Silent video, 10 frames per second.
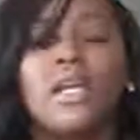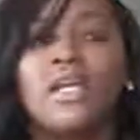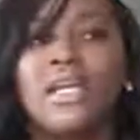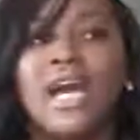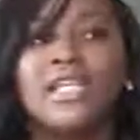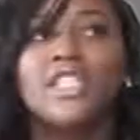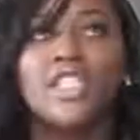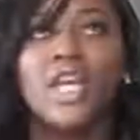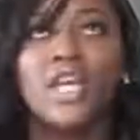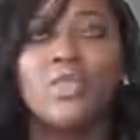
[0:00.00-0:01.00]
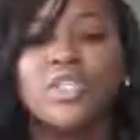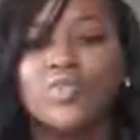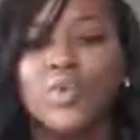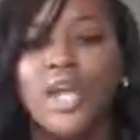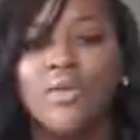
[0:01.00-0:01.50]
any kind of shedding
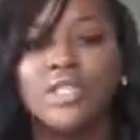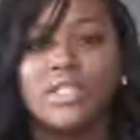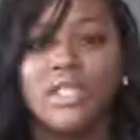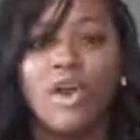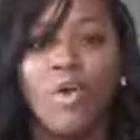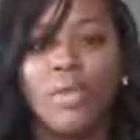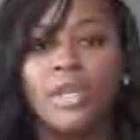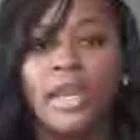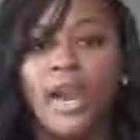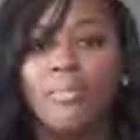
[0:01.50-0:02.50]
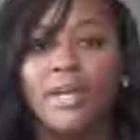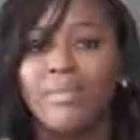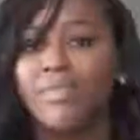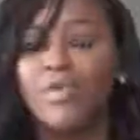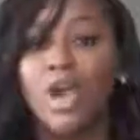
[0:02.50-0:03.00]
was when I was combing it out,
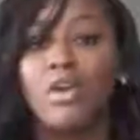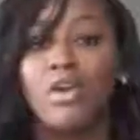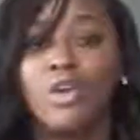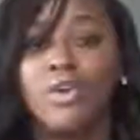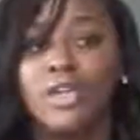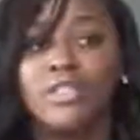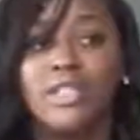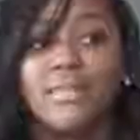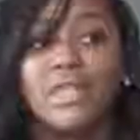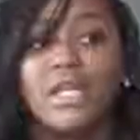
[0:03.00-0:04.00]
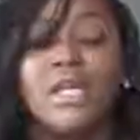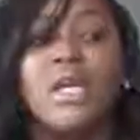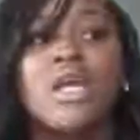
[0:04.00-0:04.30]
like before I curled it or something.